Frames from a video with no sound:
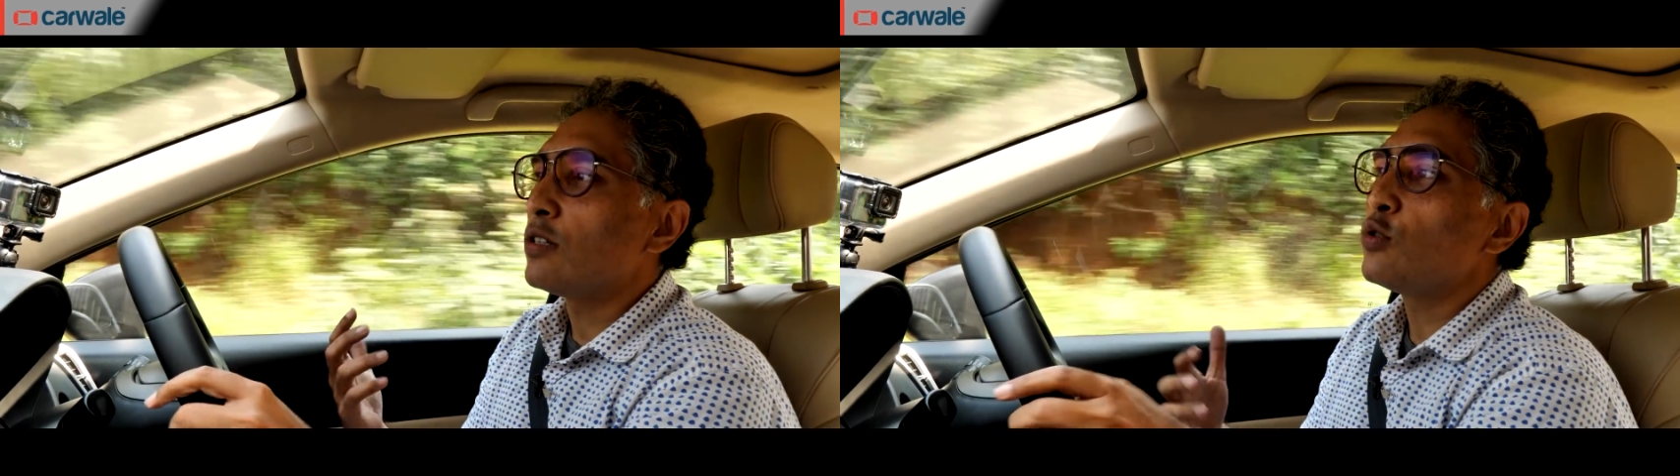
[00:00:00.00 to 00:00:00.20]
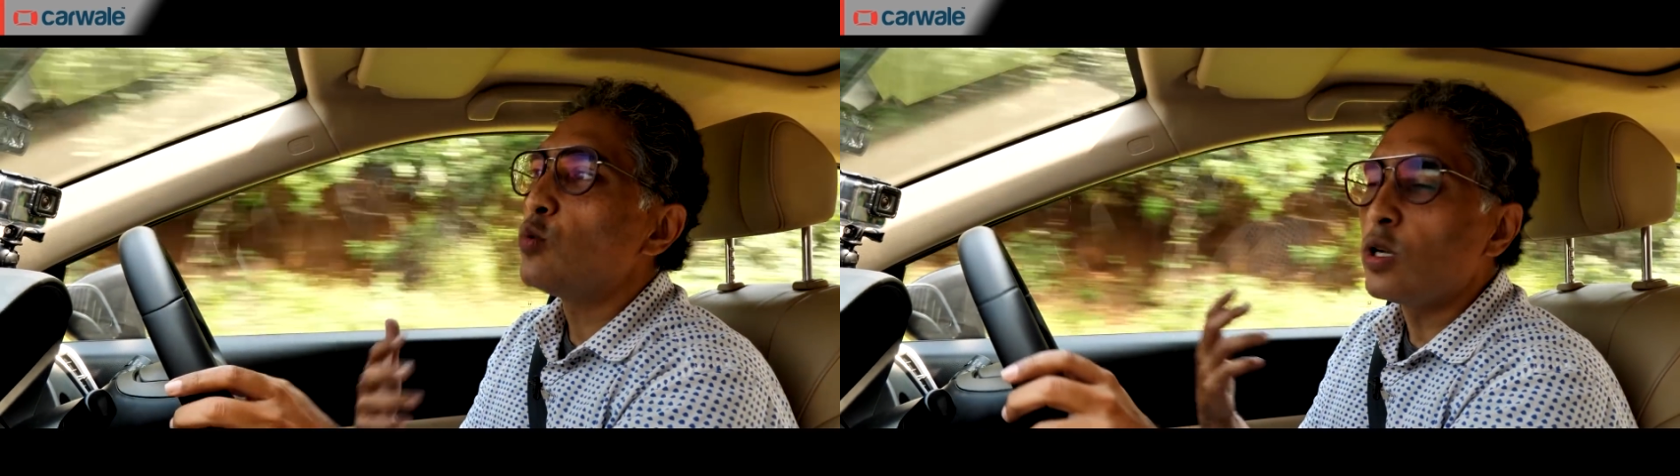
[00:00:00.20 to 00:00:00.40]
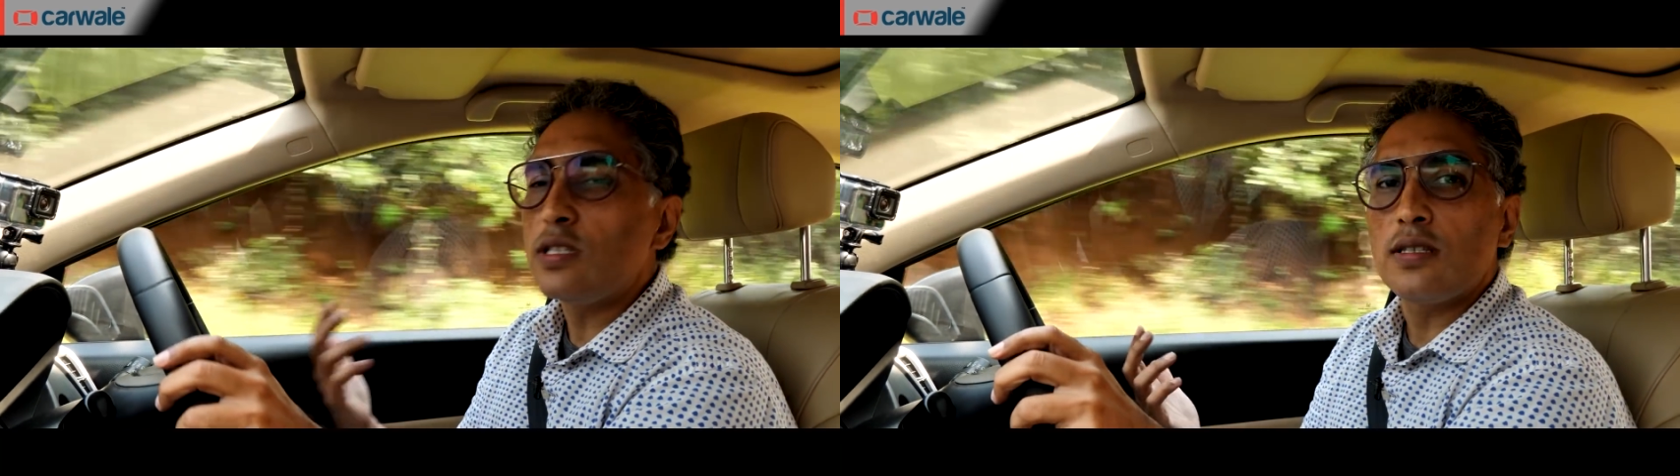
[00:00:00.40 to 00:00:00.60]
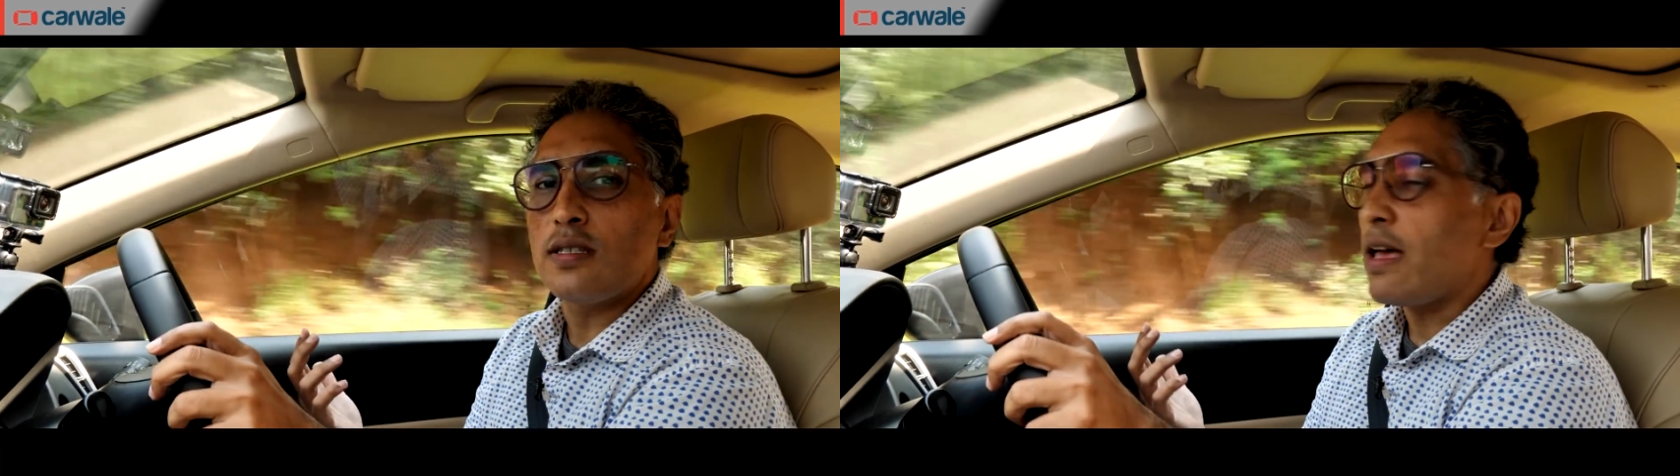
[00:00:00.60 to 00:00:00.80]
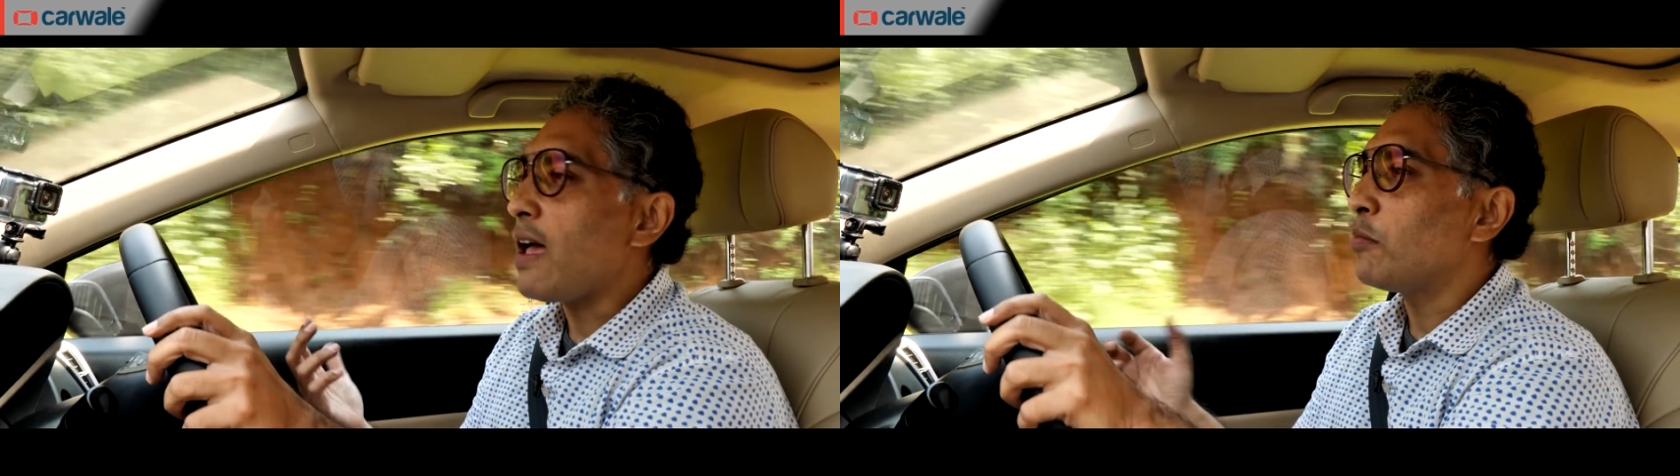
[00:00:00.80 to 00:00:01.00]
to what's
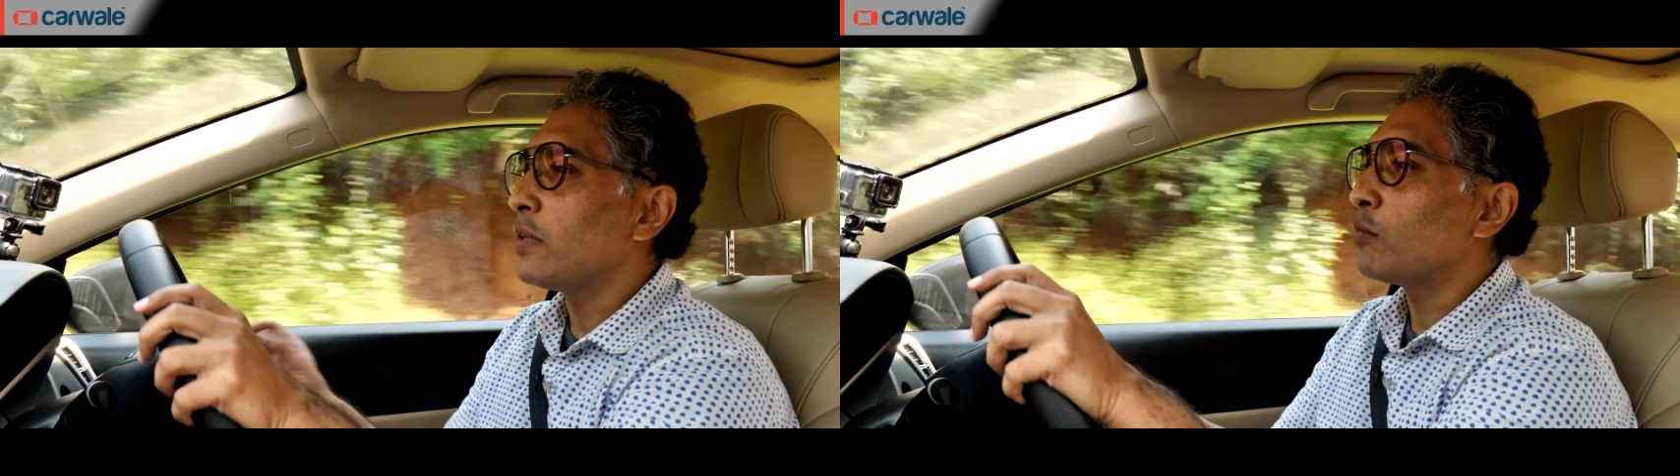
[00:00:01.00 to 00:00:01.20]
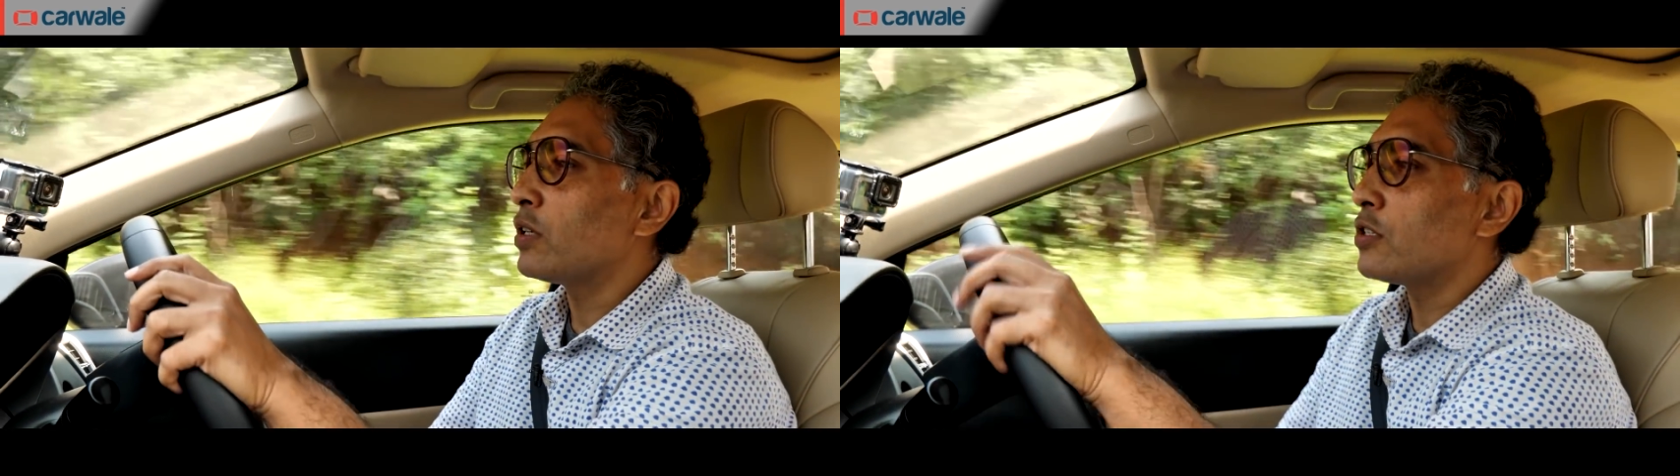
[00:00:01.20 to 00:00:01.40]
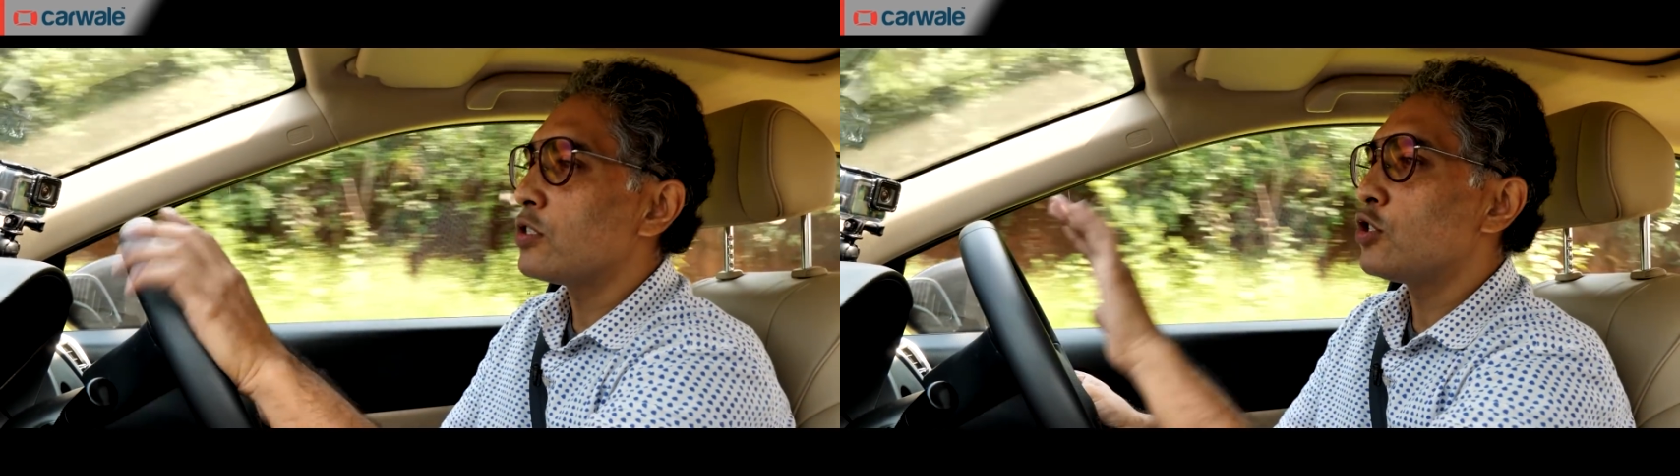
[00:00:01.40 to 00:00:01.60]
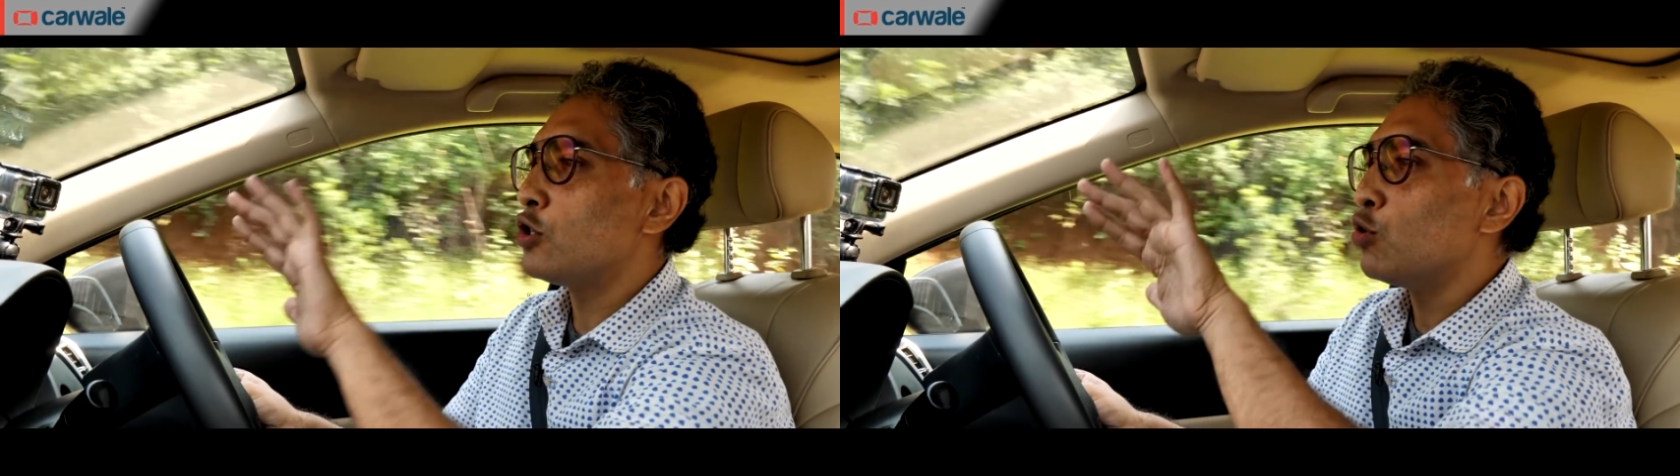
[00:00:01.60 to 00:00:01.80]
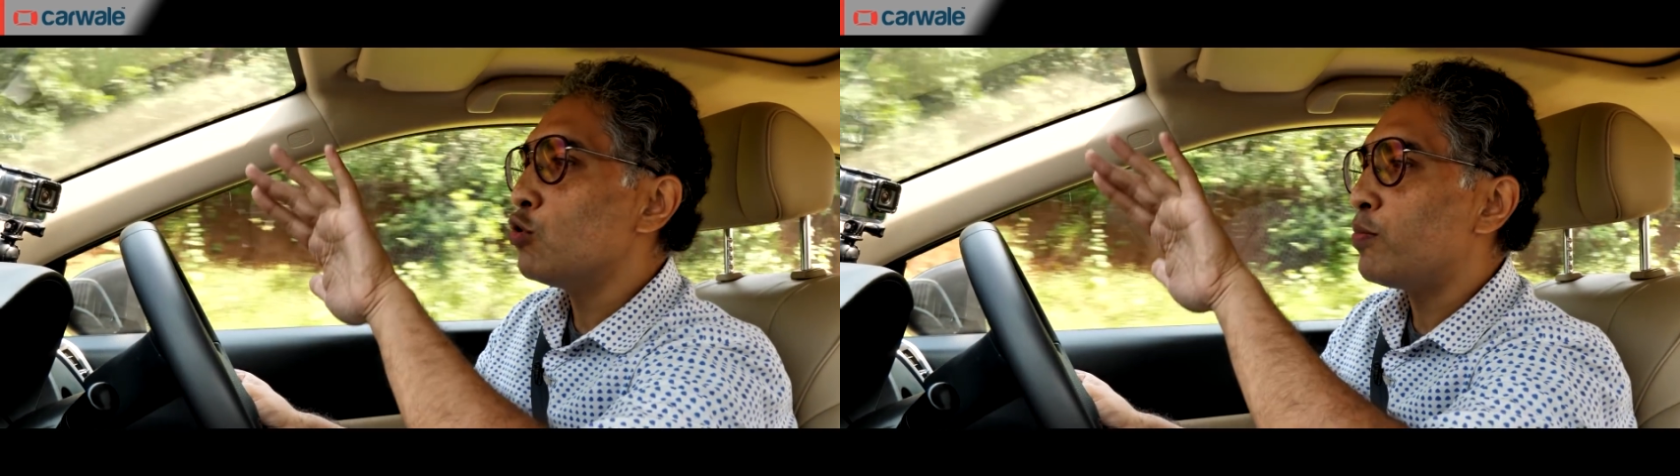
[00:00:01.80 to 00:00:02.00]
happening, because you